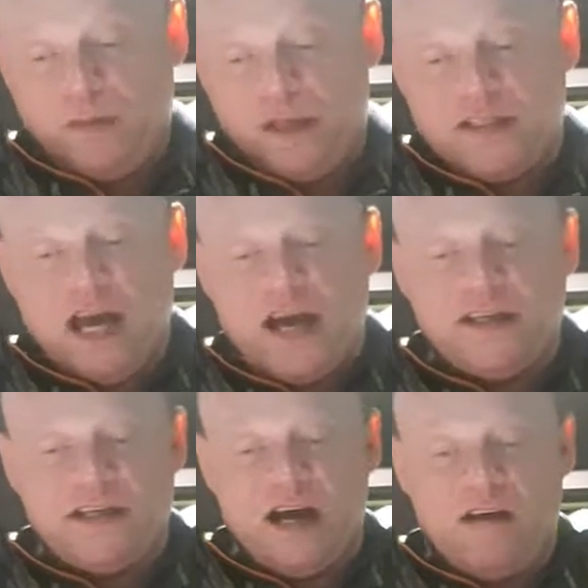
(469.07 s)
It's
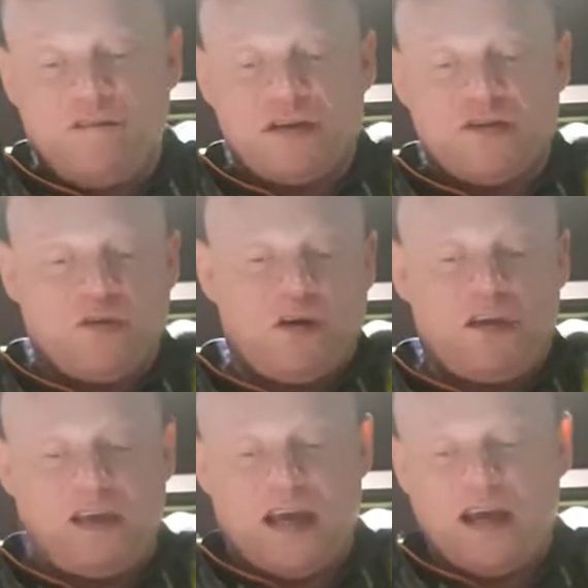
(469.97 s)
handy to have that sort
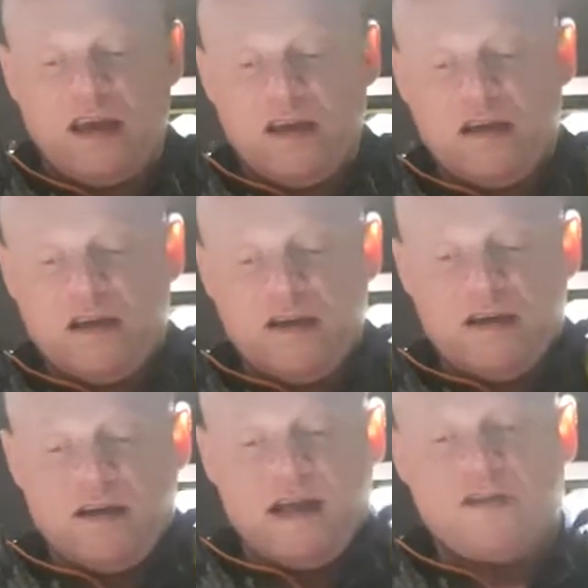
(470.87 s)
of thing,
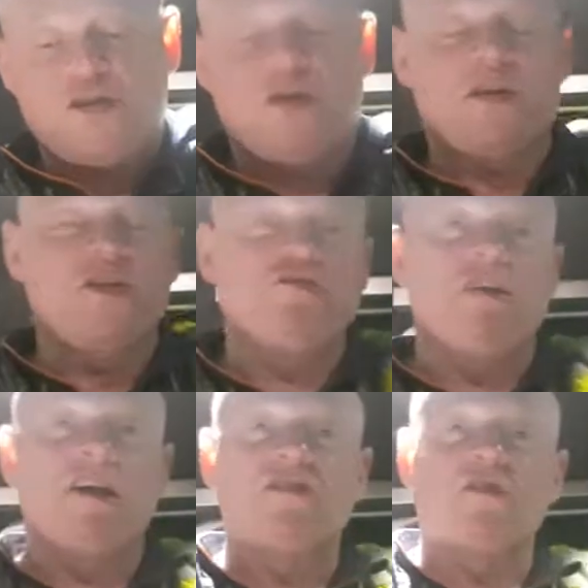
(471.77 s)
that sort of
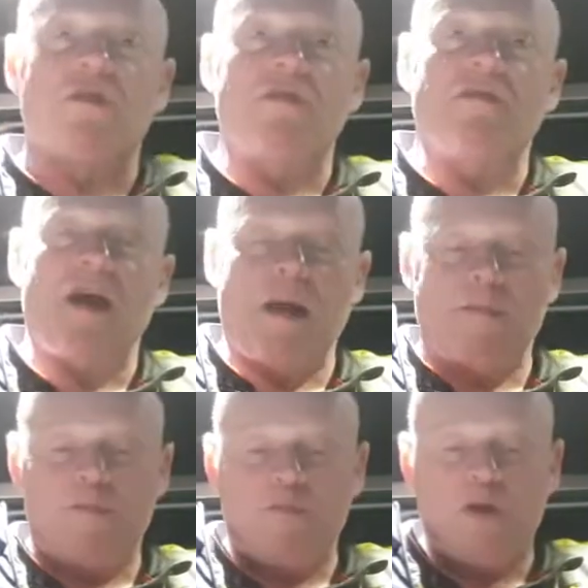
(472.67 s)
drill sort of
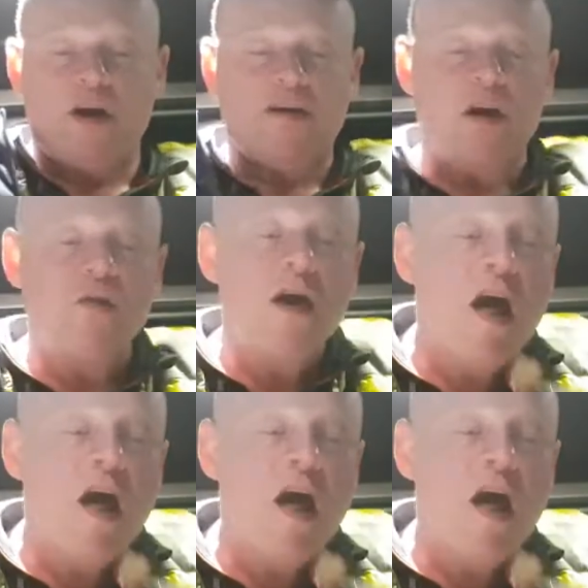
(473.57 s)
worked out.